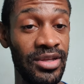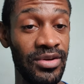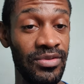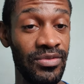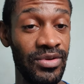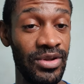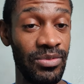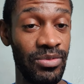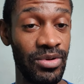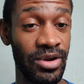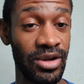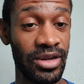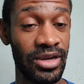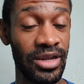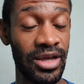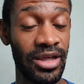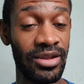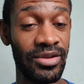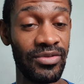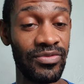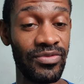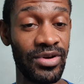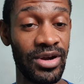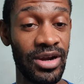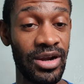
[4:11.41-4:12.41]
When you're working out on
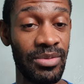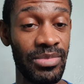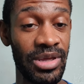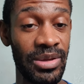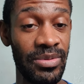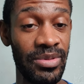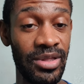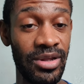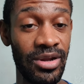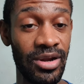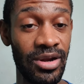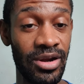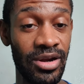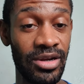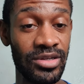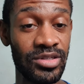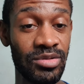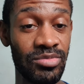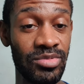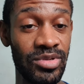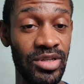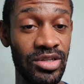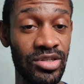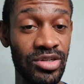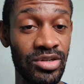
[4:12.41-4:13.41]
the farm, maybe there are
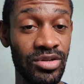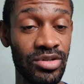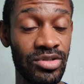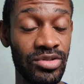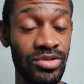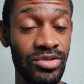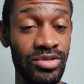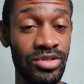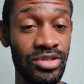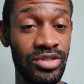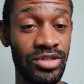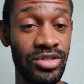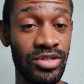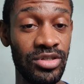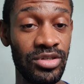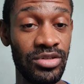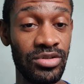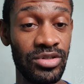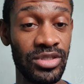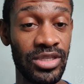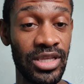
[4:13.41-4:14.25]
some digital tools you use